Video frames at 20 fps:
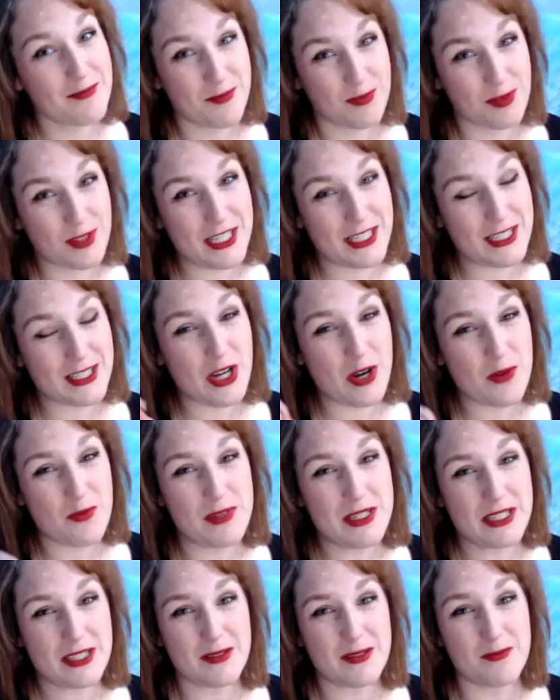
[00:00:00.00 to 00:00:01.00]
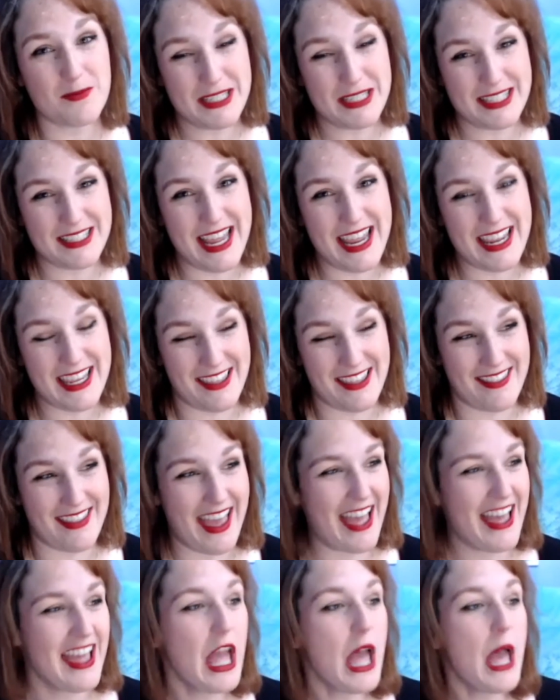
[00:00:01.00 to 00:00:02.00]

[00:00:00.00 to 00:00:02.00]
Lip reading: Please don't mistake in that.